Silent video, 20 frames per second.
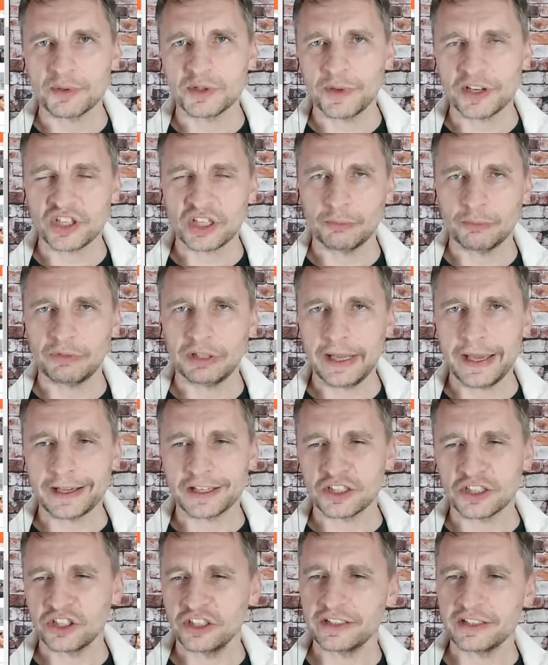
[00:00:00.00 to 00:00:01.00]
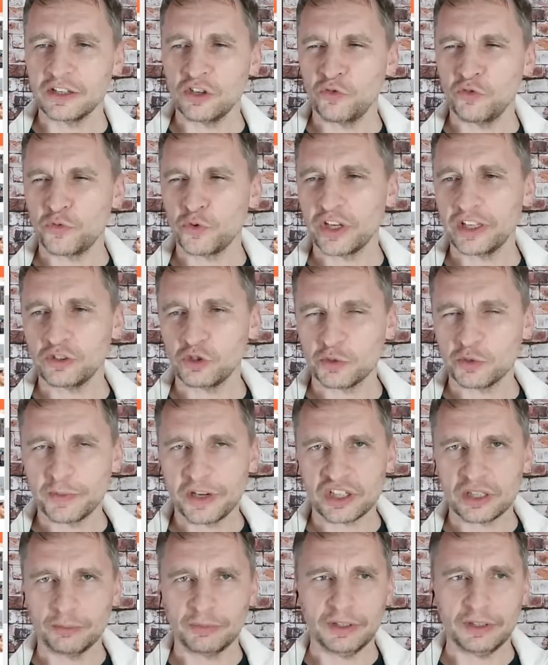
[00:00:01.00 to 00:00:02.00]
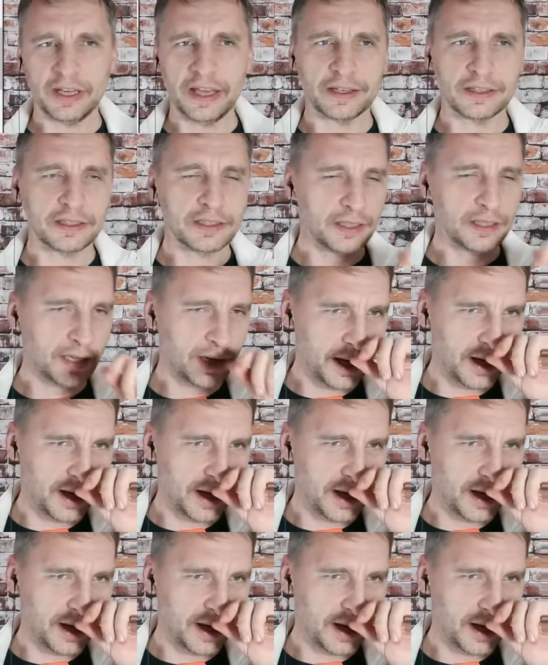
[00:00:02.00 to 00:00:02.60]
smash up the likes. Lisa, don't forget to smash up the likes.